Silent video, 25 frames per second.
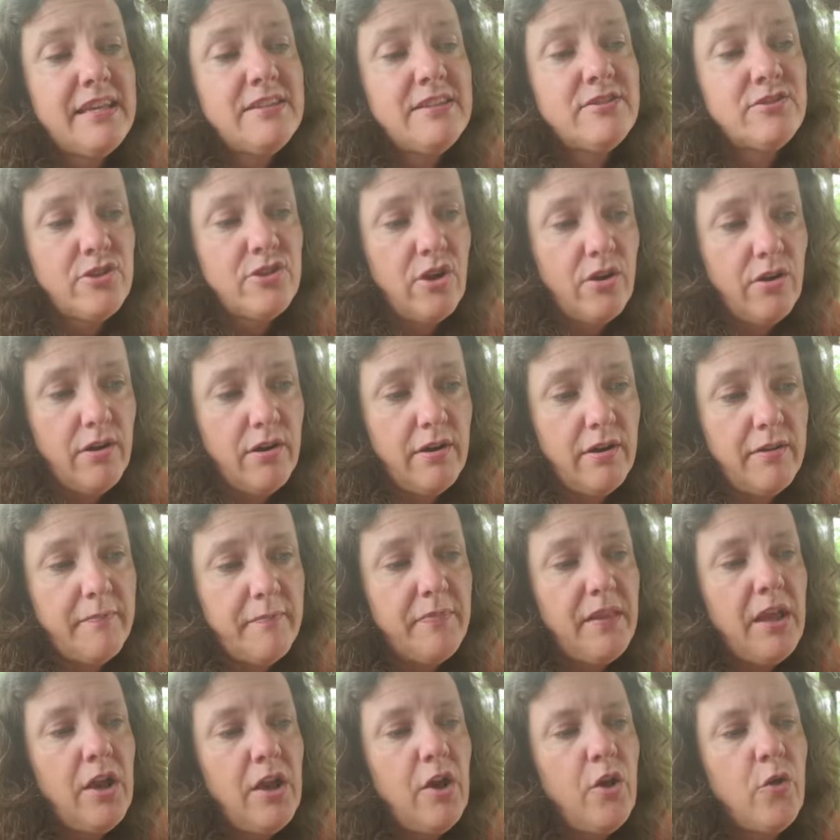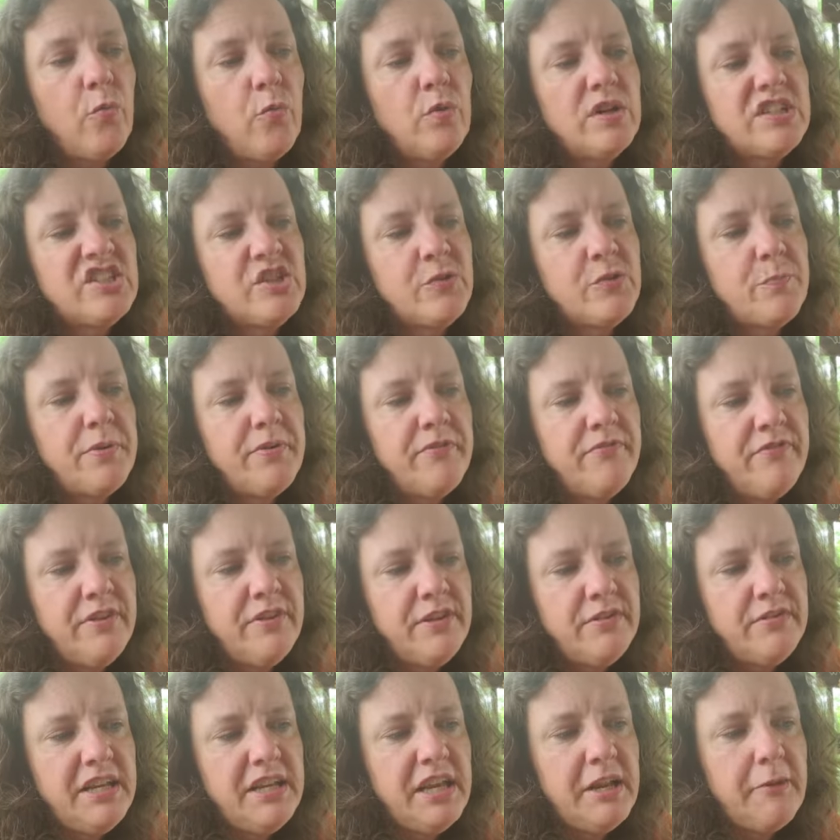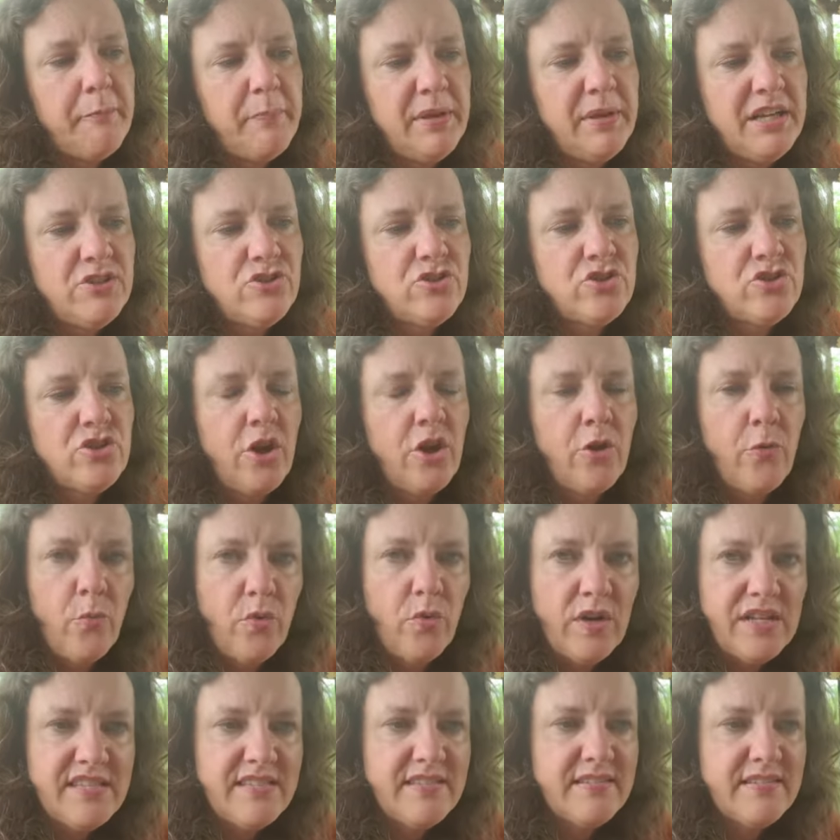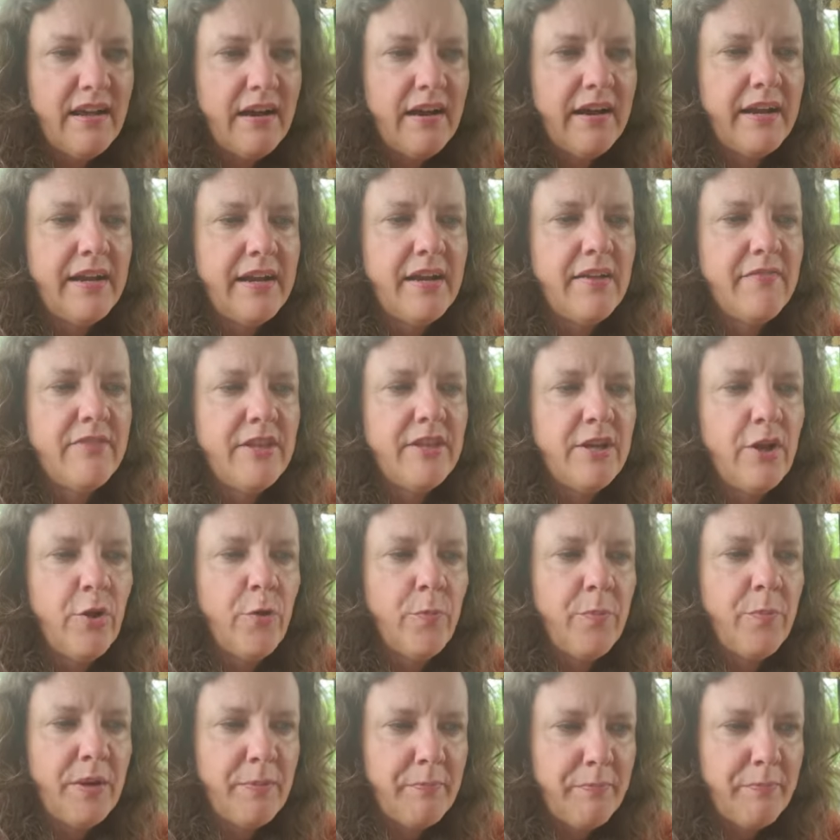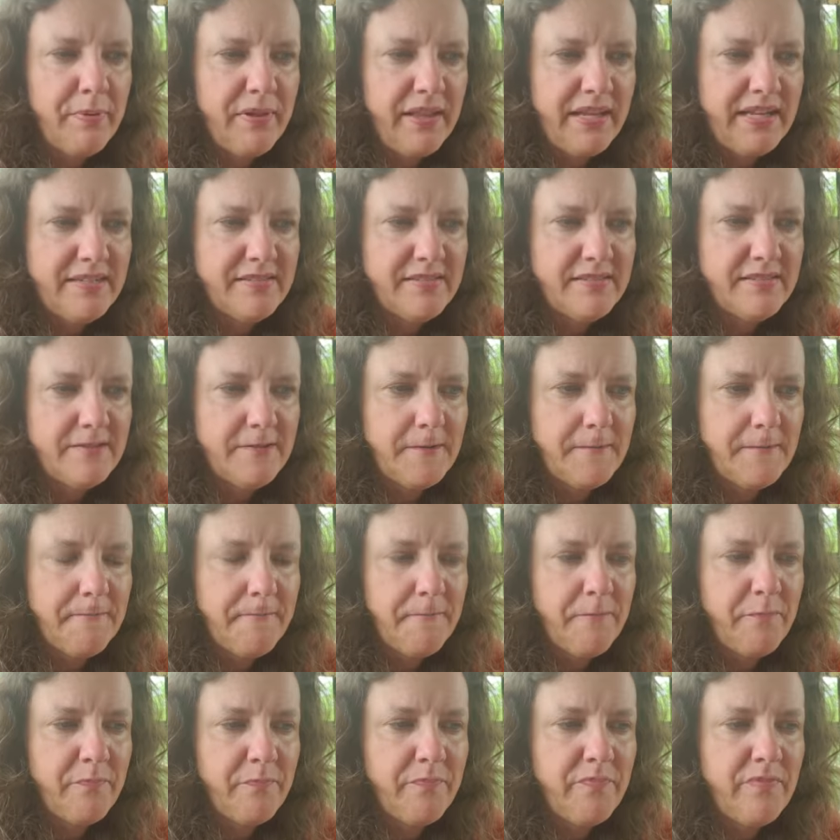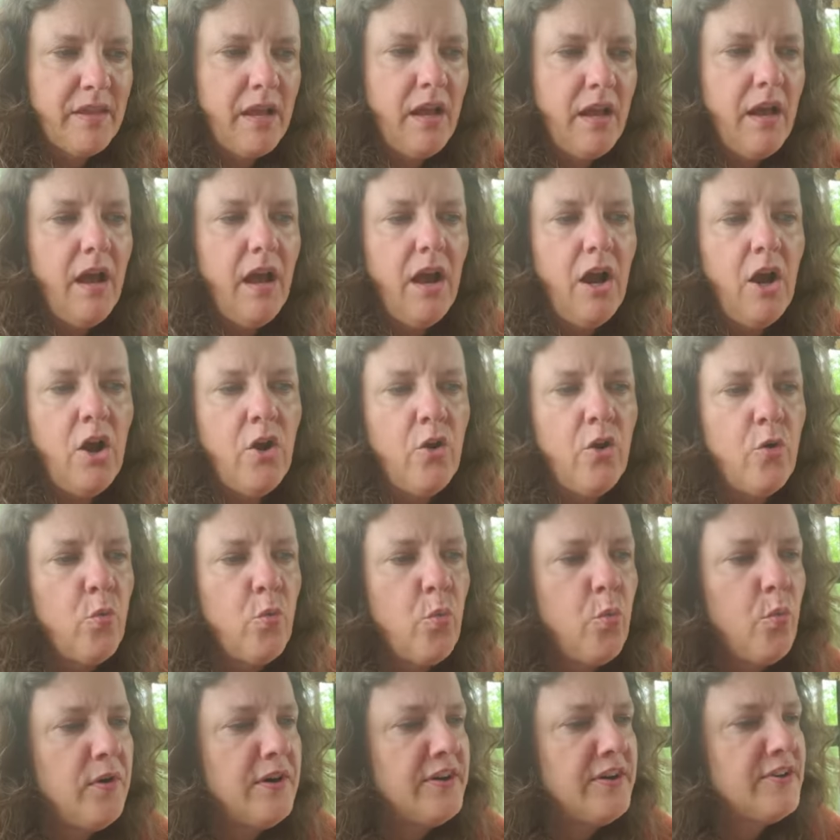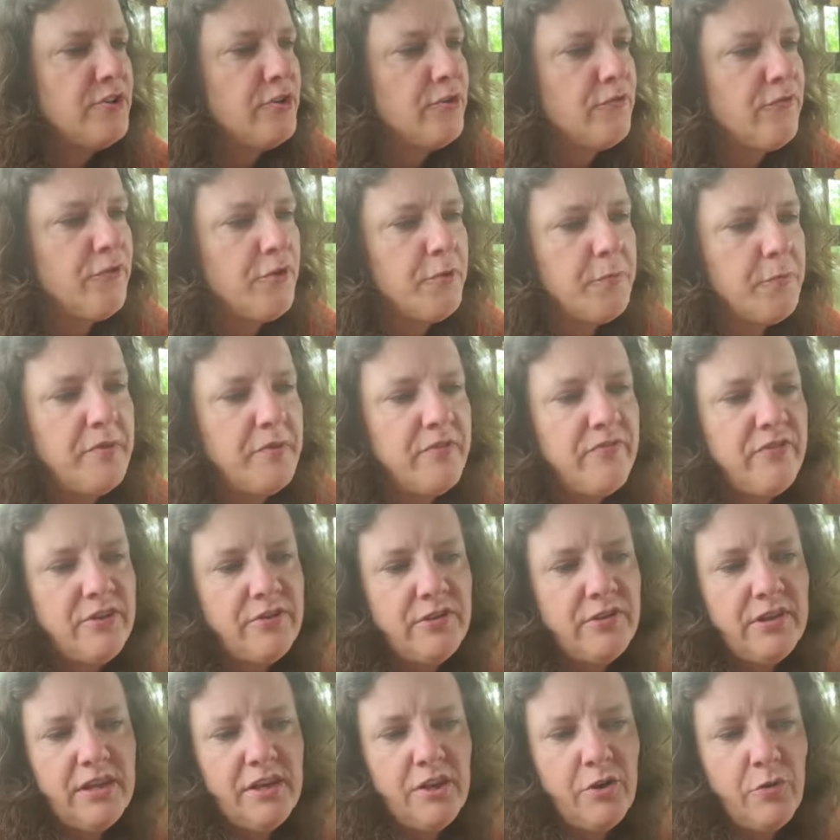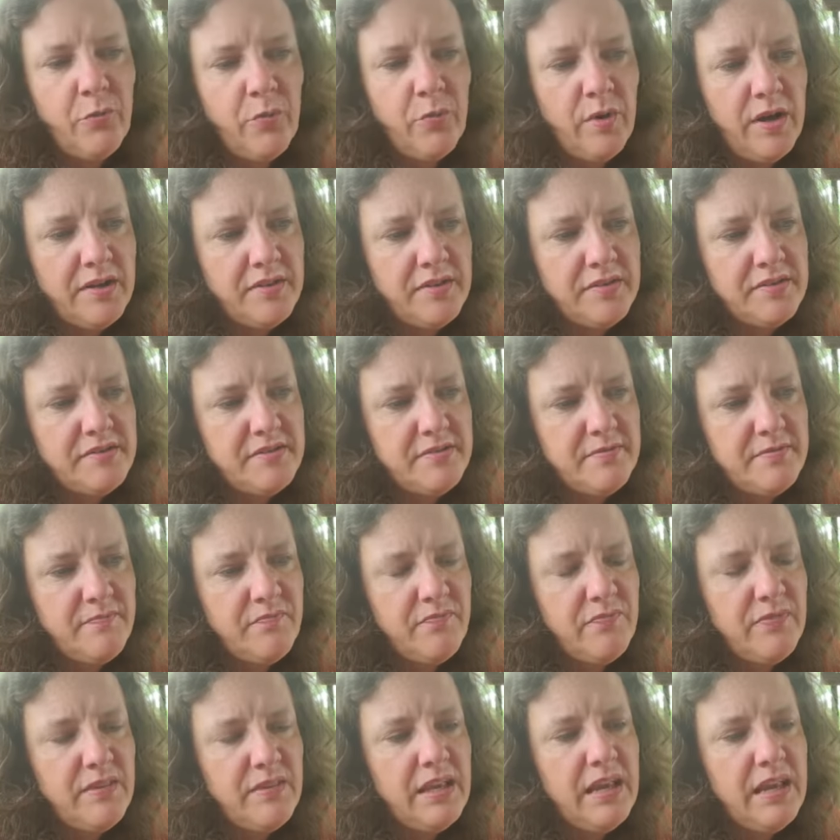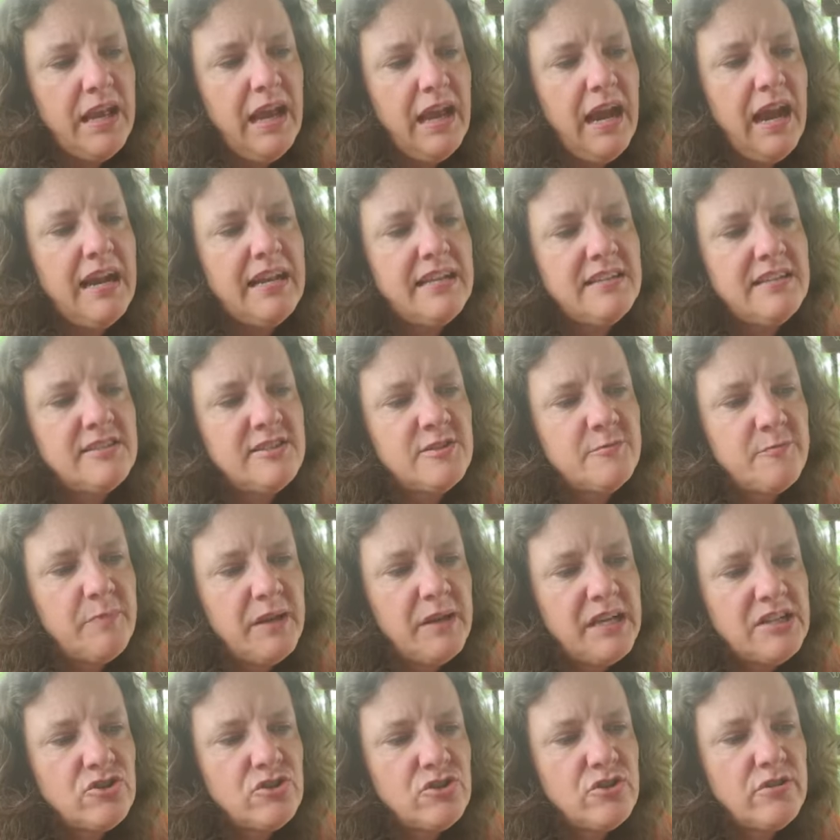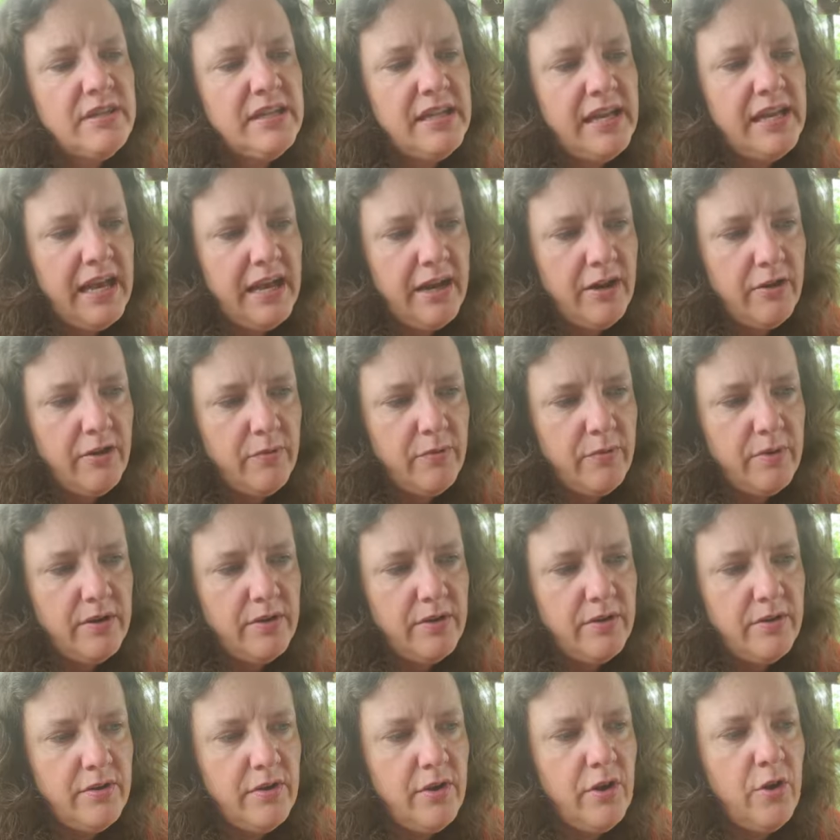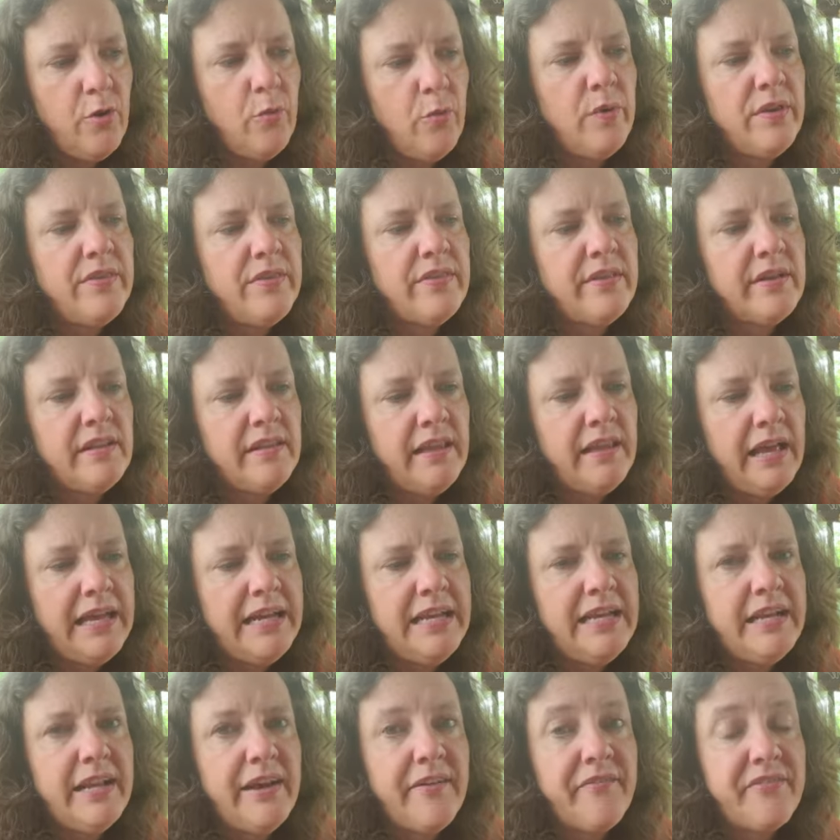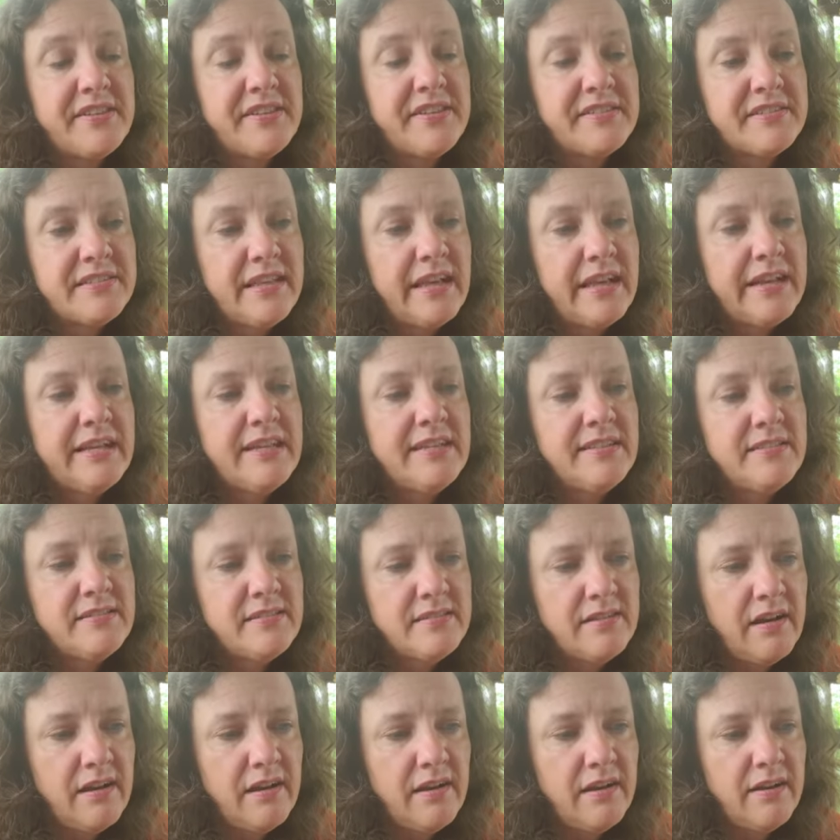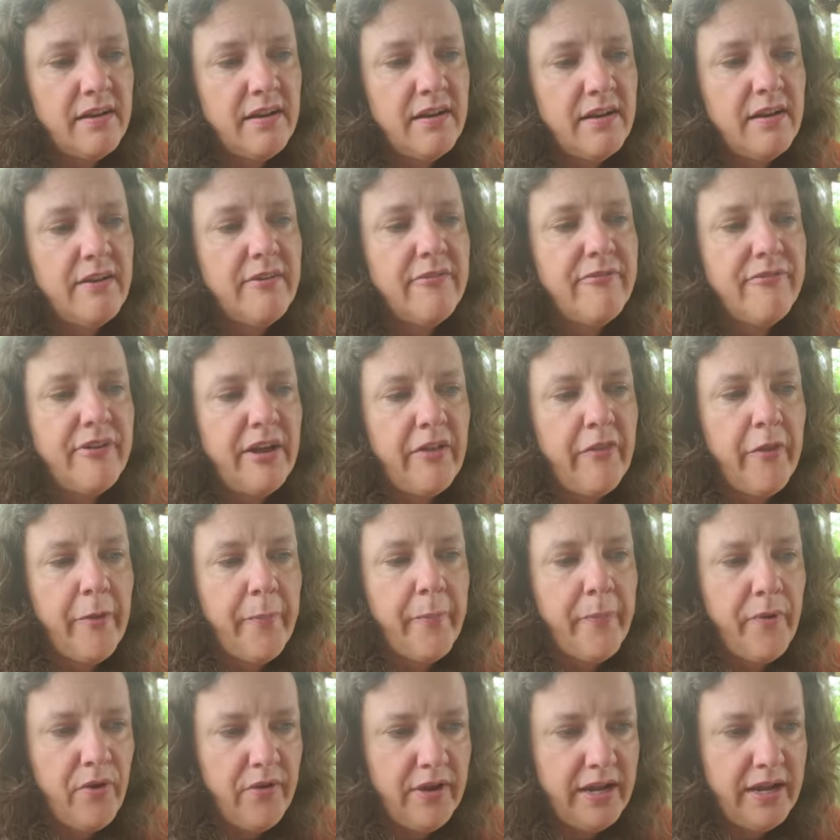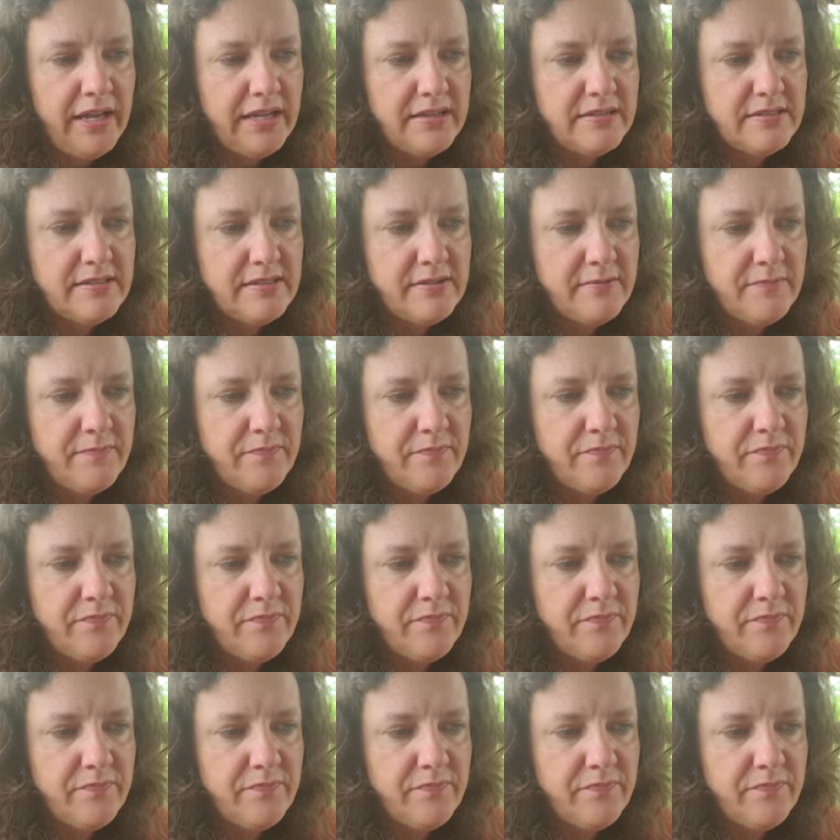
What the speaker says: saw was a pavilion pitched on one side of the open place. A wonderful pavilion it was, and especially now when the light of the setting sun fell upon it,